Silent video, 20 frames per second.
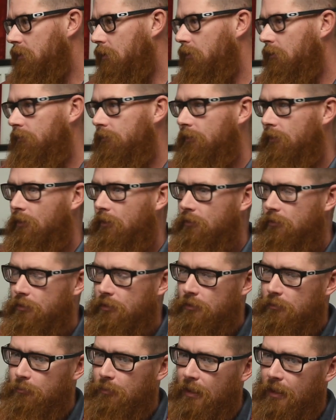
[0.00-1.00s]
all fall.
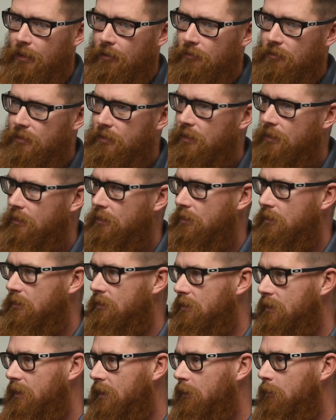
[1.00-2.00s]
She's battled
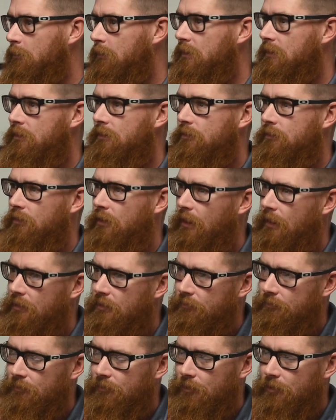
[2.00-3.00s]
sickness and ailments throughout
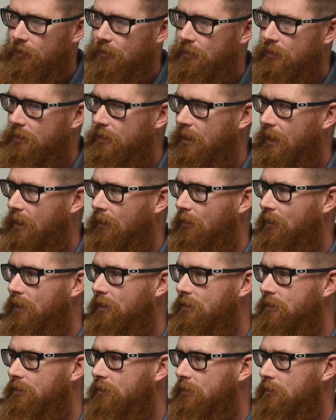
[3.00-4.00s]
the fall and now
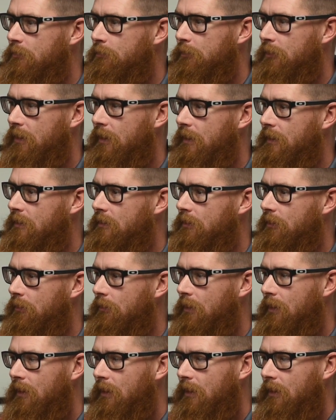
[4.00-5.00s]
into the spring. So,
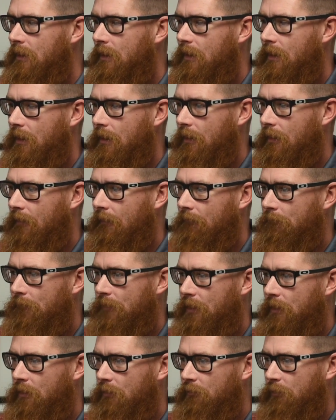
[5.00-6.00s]

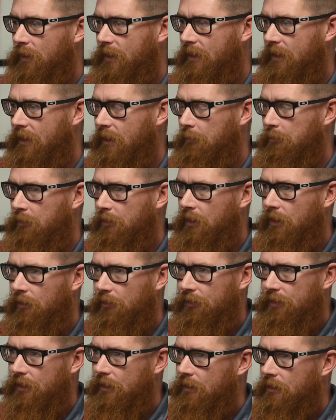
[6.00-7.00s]
if we can keep her
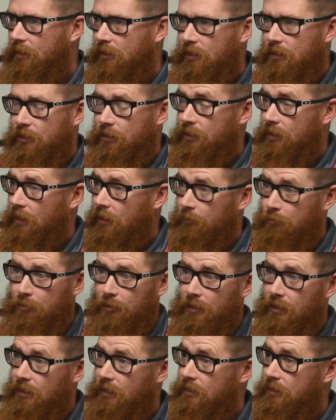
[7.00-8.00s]
healthy, she had a
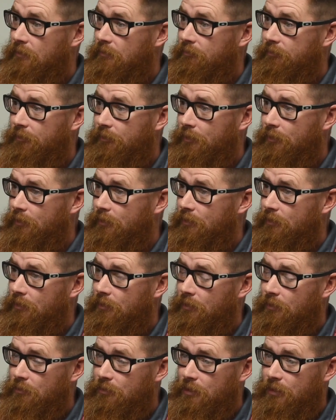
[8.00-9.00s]
pretty decent fall.
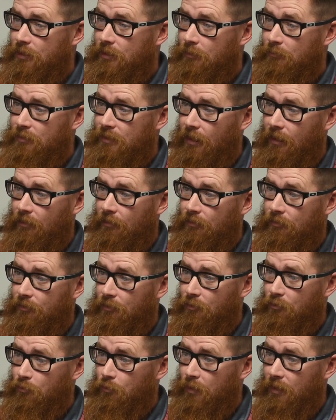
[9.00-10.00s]
She comes out and
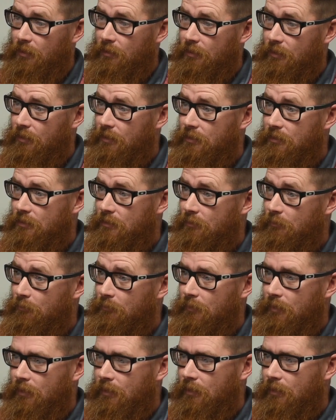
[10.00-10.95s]
throws well against some